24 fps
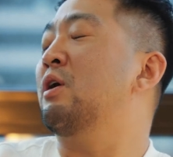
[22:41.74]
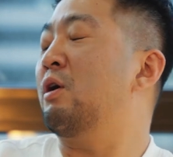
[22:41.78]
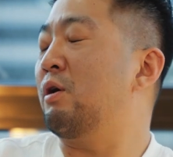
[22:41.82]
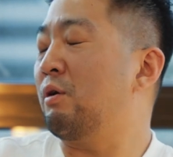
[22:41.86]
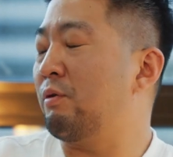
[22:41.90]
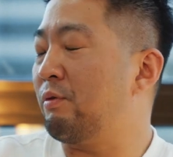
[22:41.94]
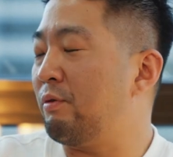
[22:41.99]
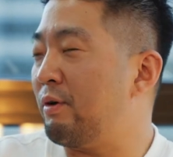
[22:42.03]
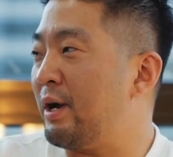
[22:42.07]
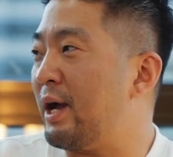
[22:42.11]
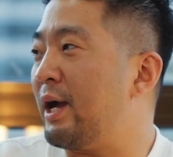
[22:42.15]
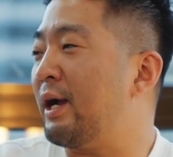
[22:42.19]

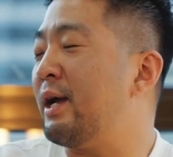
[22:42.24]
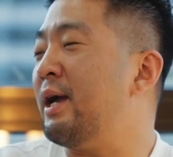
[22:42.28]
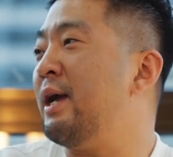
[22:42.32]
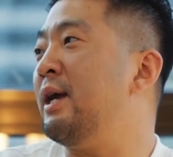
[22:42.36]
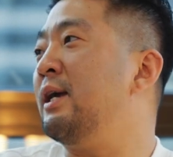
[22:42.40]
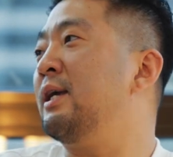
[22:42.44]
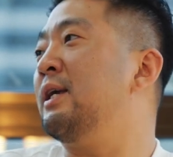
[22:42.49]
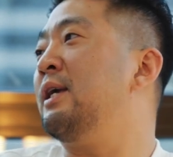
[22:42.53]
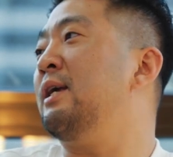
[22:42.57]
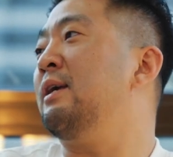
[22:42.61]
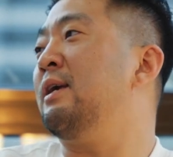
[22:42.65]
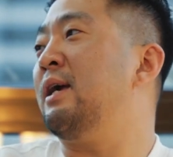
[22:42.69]
Correct.
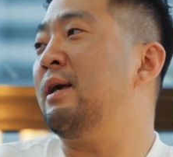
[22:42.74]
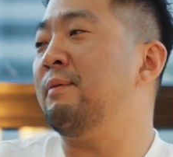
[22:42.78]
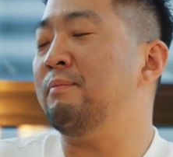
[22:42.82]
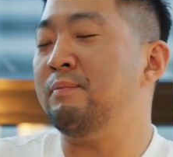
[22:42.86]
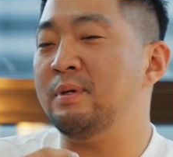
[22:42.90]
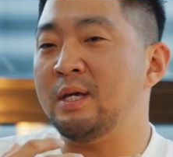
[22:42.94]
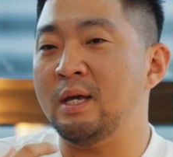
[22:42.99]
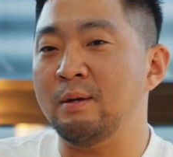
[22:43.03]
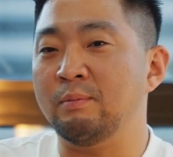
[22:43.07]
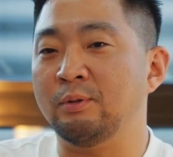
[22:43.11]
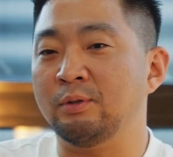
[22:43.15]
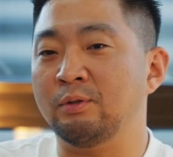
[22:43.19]
And
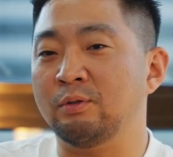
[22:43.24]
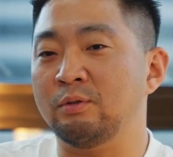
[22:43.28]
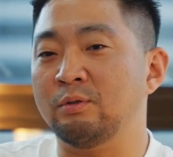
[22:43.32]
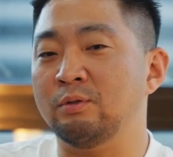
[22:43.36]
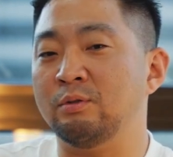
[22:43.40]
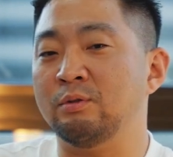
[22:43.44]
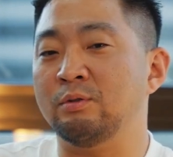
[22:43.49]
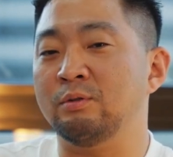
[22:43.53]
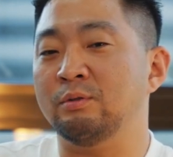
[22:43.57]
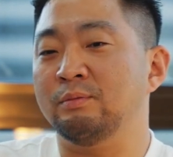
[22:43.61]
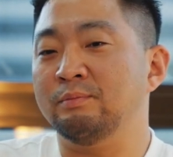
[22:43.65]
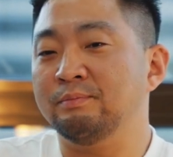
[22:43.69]
be able
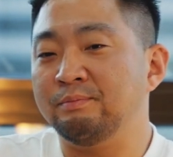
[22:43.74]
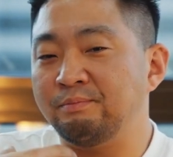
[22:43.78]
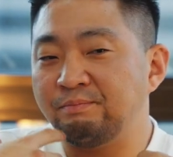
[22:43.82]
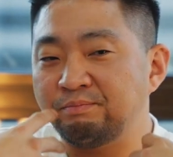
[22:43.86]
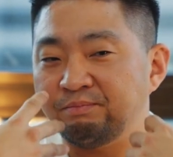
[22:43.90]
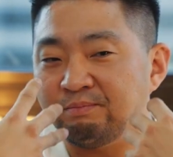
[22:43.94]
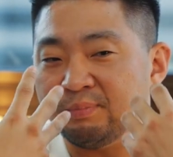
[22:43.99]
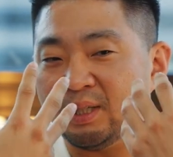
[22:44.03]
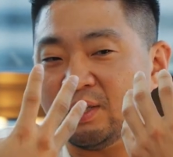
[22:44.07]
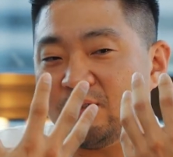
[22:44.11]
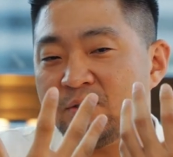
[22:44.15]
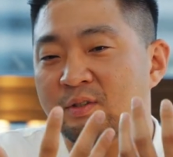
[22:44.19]
to
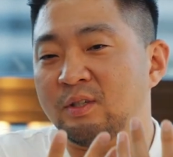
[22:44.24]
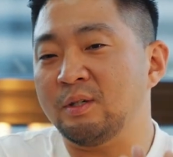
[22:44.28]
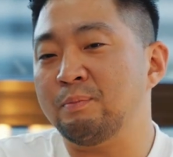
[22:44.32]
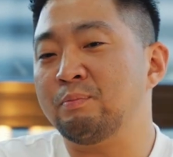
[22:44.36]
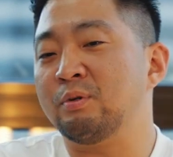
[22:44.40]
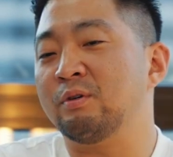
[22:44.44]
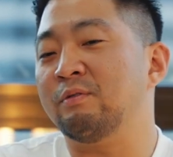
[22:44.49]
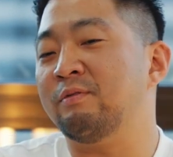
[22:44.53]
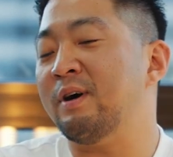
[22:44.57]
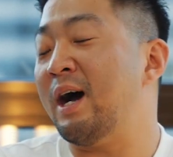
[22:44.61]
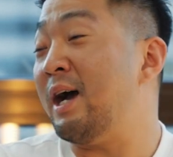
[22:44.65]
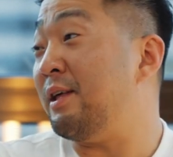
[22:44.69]
basically
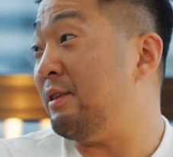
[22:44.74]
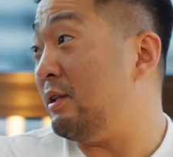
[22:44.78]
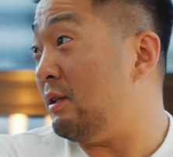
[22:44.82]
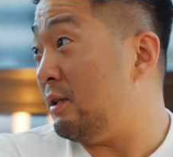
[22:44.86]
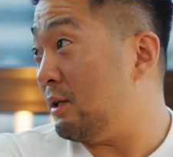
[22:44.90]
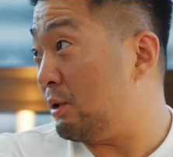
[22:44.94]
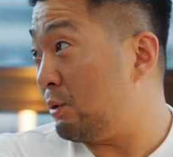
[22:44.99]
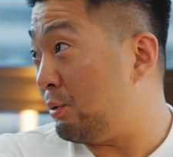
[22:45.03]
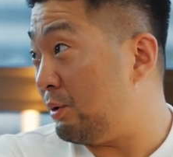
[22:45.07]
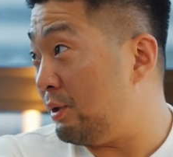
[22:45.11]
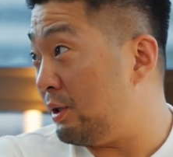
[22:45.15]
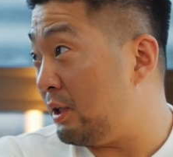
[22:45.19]
provide the
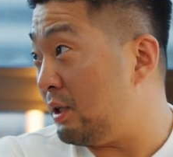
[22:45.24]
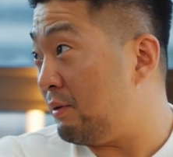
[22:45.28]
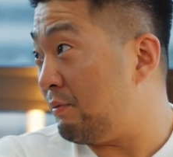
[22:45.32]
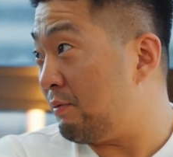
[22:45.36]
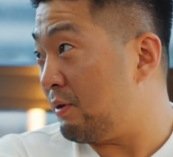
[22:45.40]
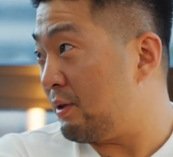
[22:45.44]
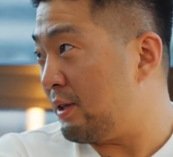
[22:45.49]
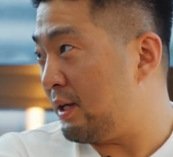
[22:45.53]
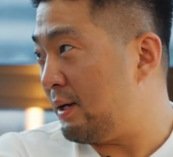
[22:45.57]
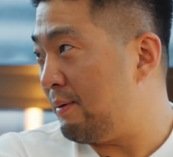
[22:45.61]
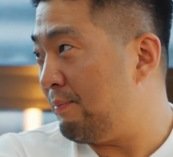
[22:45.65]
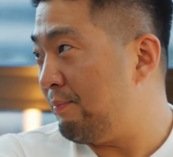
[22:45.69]
liquidity
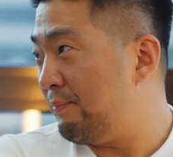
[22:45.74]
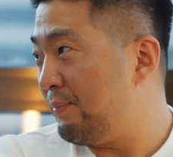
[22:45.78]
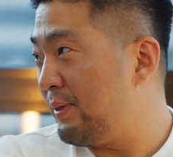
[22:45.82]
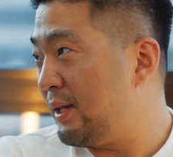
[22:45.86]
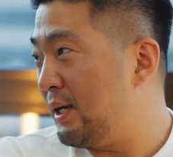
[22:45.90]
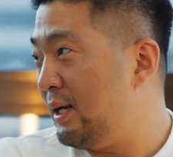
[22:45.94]
for them.